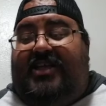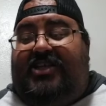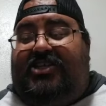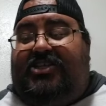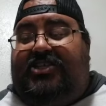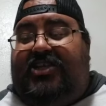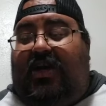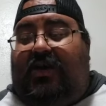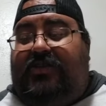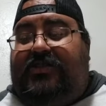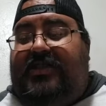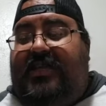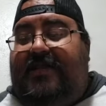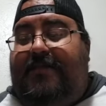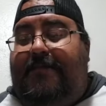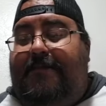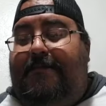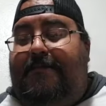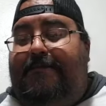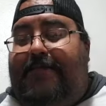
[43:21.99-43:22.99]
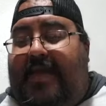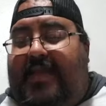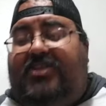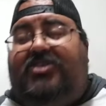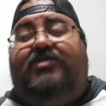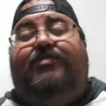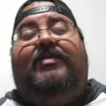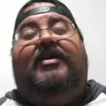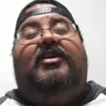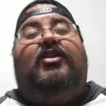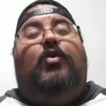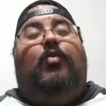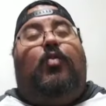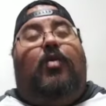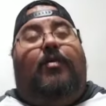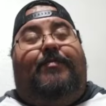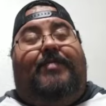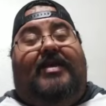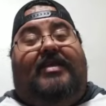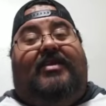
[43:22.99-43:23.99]
Shelton Benjamin
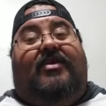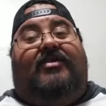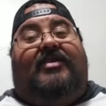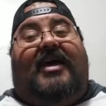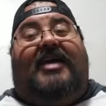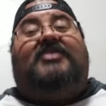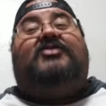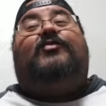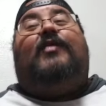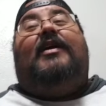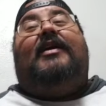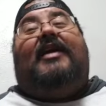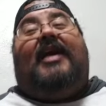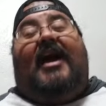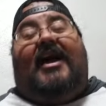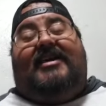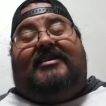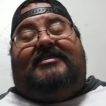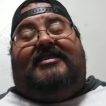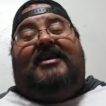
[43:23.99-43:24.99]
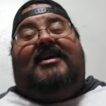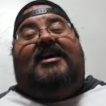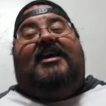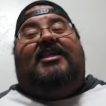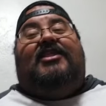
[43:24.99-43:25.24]
will be there. That's right, guys.